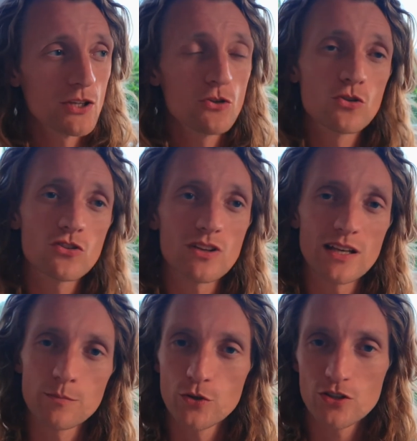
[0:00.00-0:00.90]
you could
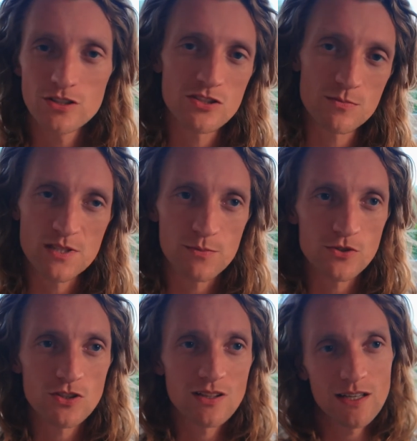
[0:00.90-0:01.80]
like put it in some
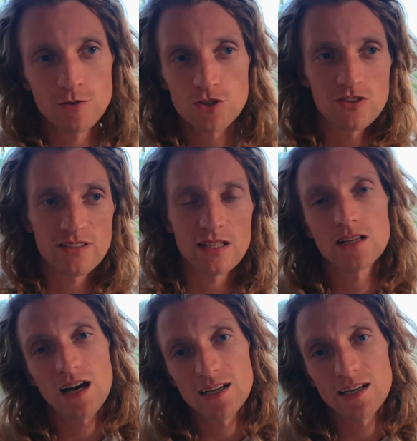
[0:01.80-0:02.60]
spiritual language and say like